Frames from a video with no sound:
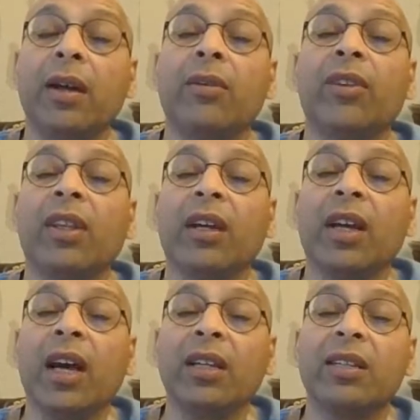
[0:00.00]
with the
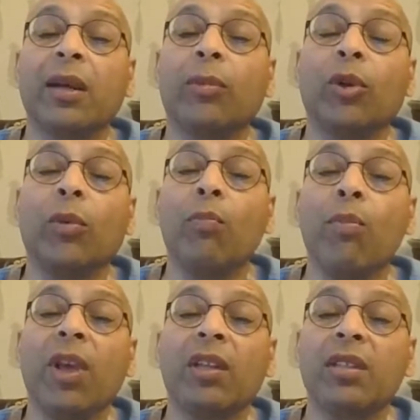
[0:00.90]
concept of
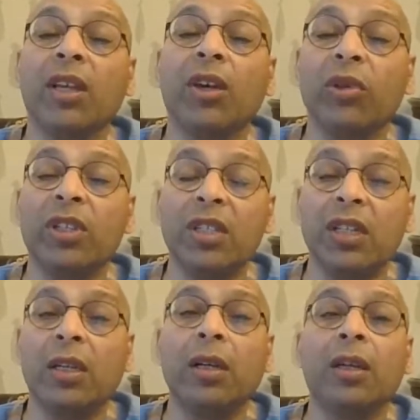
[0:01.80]
meal sequencing.